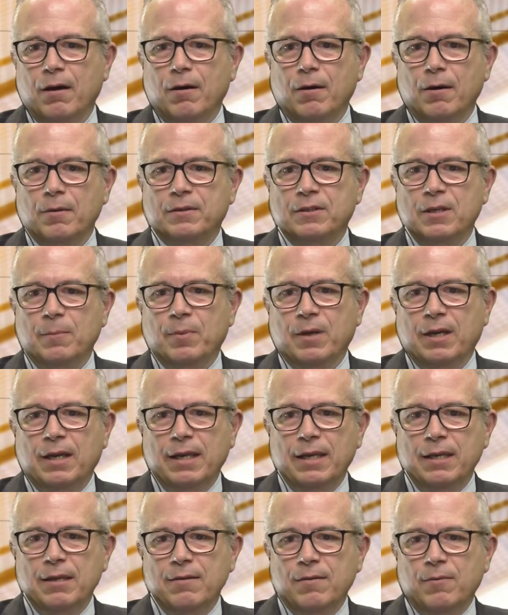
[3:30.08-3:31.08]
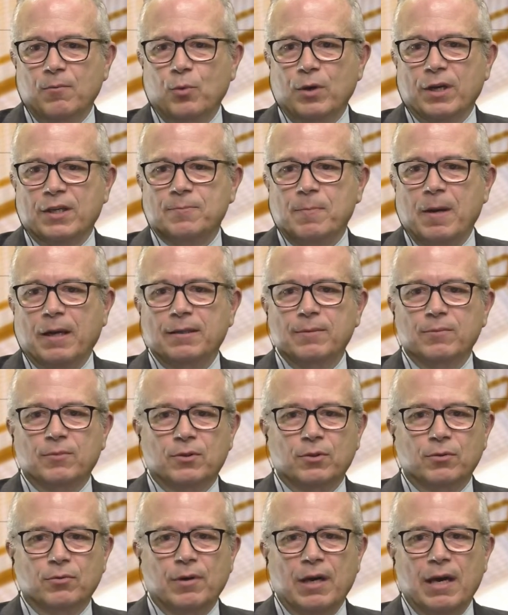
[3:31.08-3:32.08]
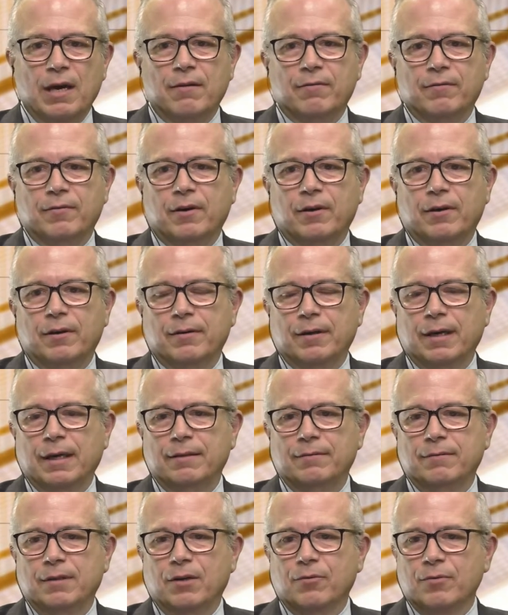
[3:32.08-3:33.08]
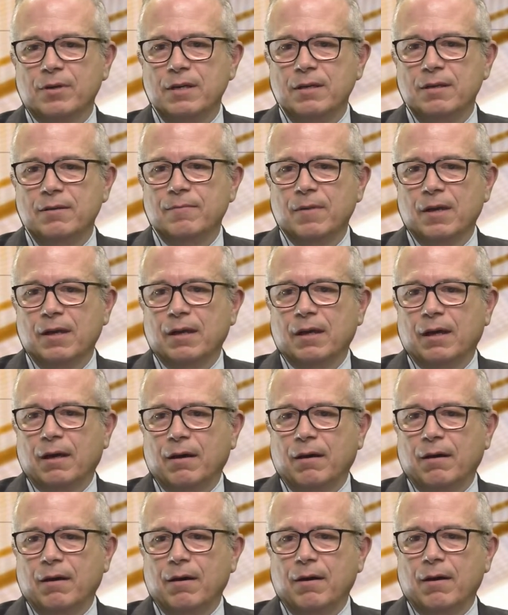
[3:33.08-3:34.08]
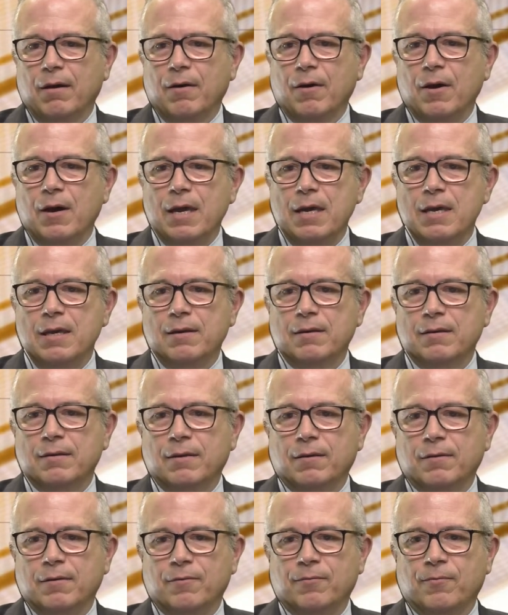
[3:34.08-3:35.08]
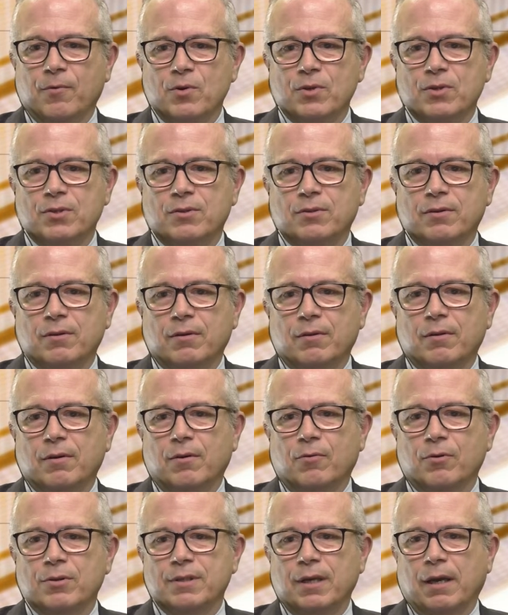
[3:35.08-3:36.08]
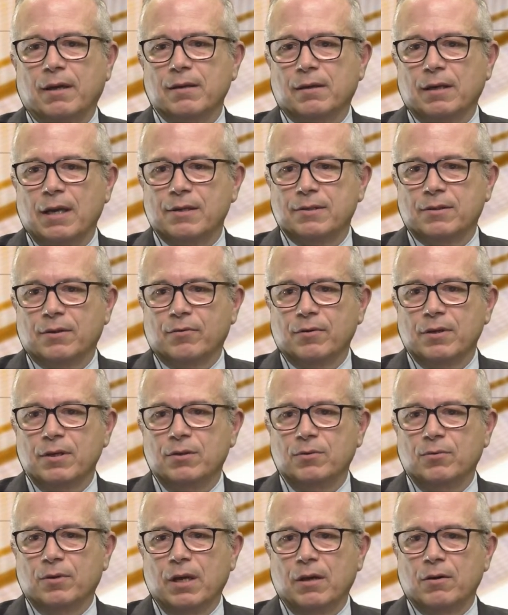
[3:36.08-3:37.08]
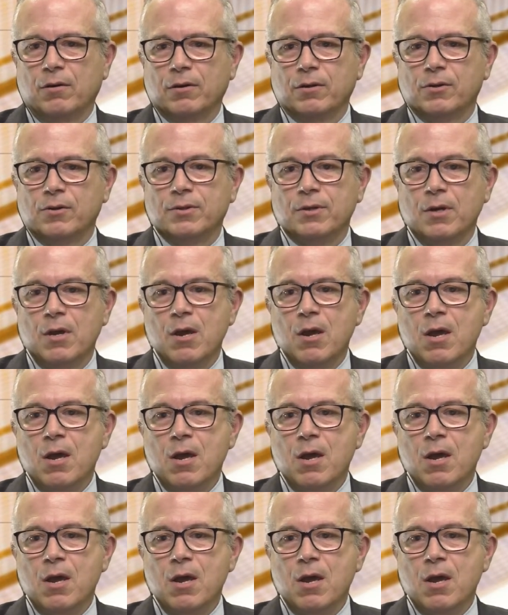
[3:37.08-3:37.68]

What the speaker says: Typically, we expect them to have a degree in first or second class degree, UK honors,